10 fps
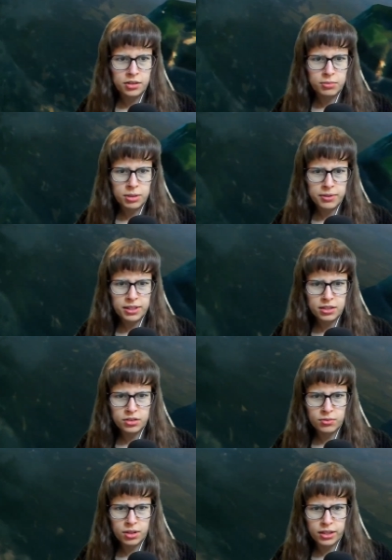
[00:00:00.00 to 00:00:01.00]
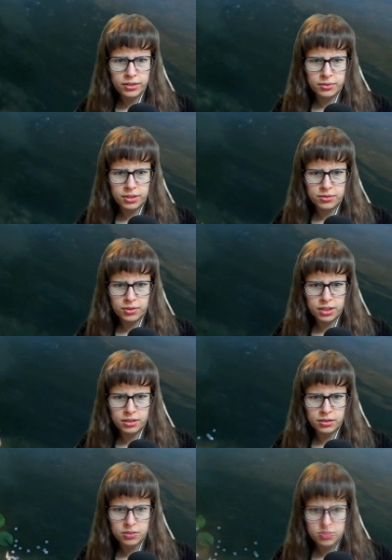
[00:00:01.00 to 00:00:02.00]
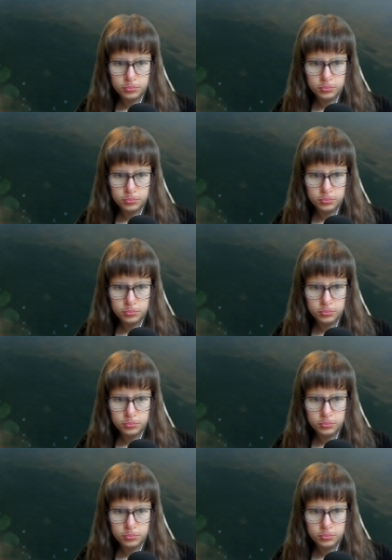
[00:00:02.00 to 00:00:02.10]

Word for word: Maybe they do hide when it's raining.